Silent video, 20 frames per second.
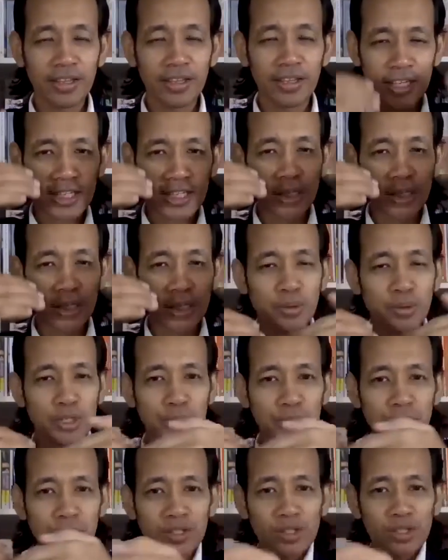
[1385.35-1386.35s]
Yes, it
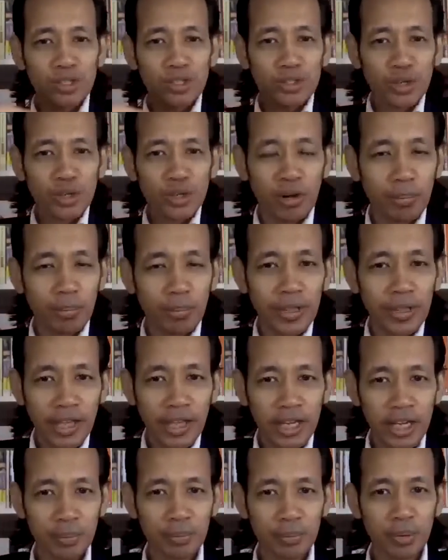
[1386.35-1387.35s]
pushed me to the shore, but
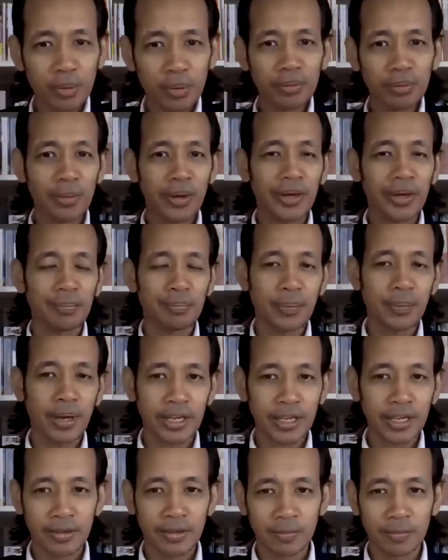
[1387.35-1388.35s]
then it pulled me
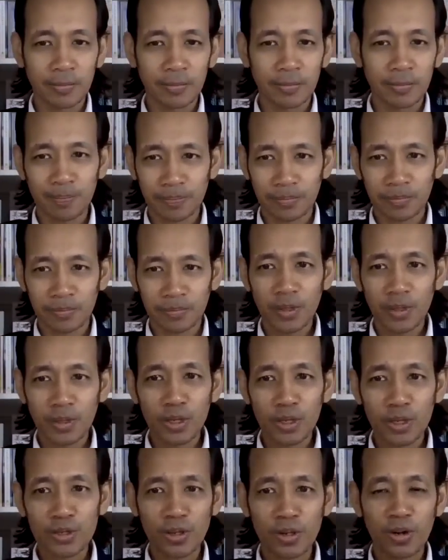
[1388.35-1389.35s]
back, in.
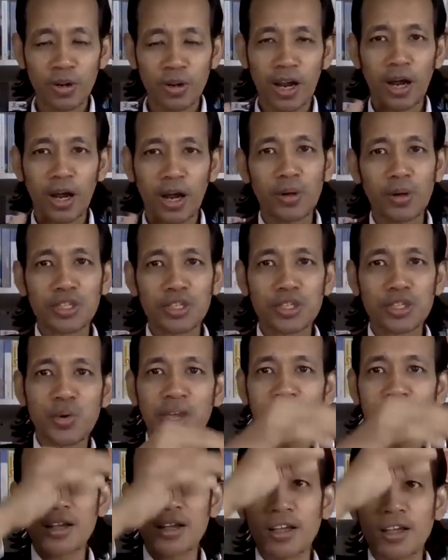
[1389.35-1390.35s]
So I was
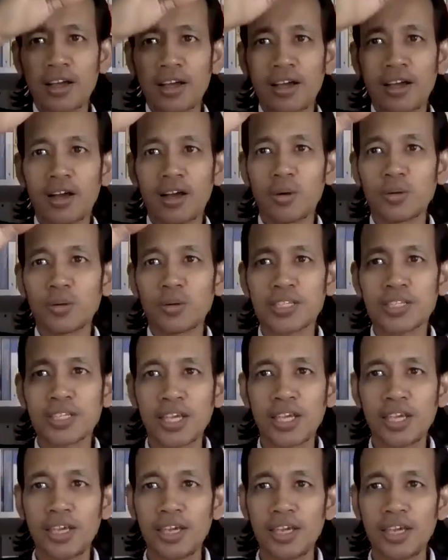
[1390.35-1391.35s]
going, uh, I would
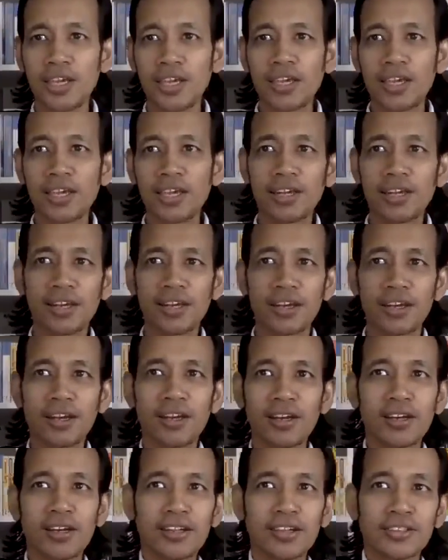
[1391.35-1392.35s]
say, in
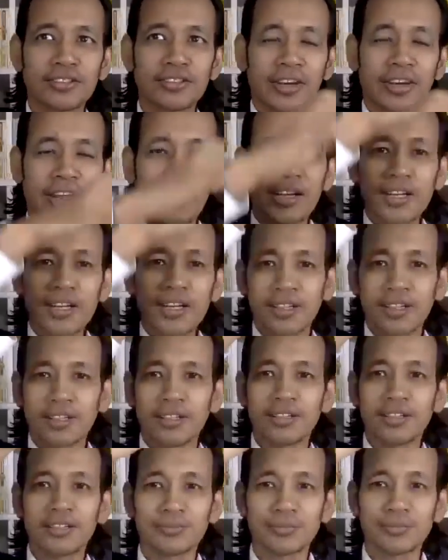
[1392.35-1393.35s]
a triangle,